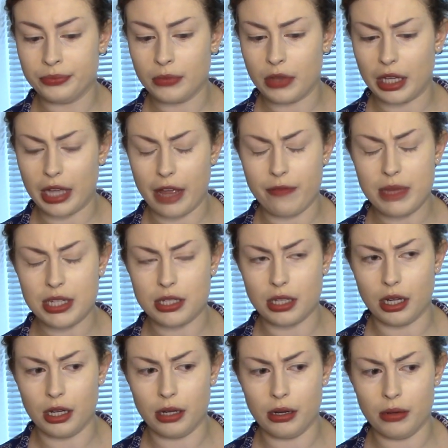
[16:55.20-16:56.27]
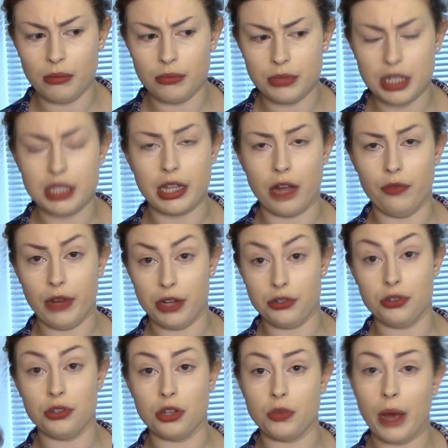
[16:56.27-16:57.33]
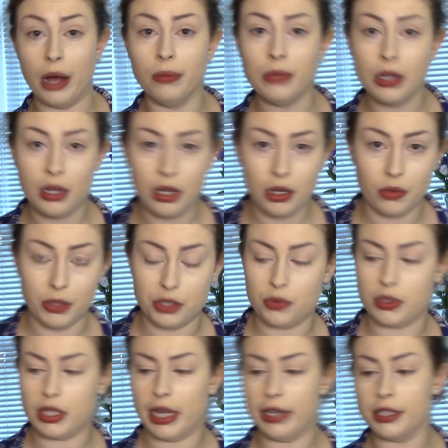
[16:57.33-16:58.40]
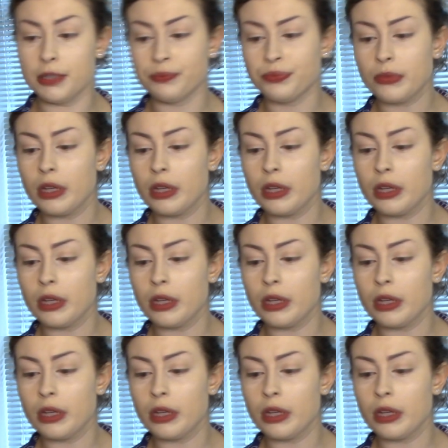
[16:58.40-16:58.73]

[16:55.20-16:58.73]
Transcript: they gave me some discount vouchers as well, which was nice.